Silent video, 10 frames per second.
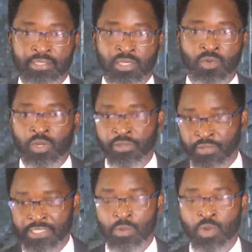So one of
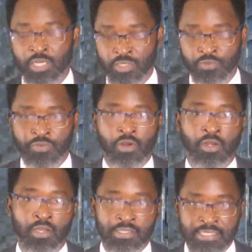the things I want to do for
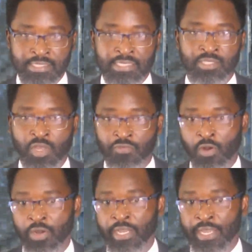season 6 going
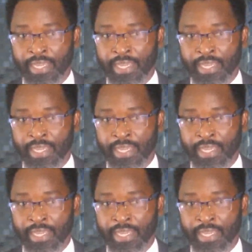forward